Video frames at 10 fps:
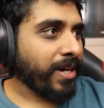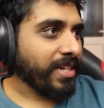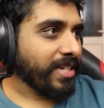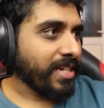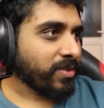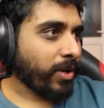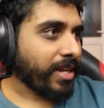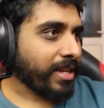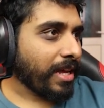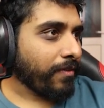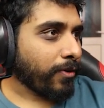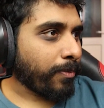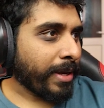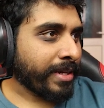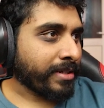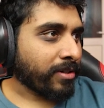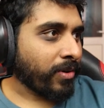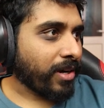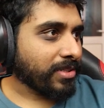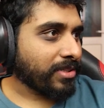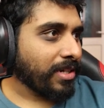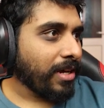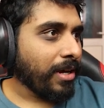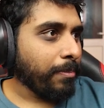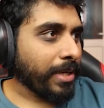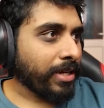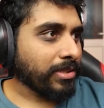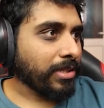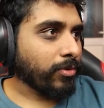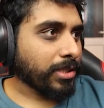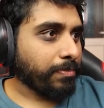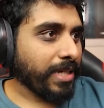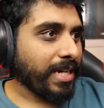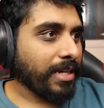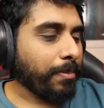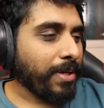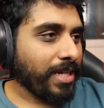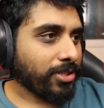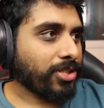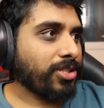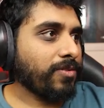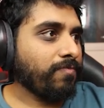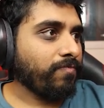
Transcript: my days. Why did the AFL player kick the grass? Because it was being a pitch.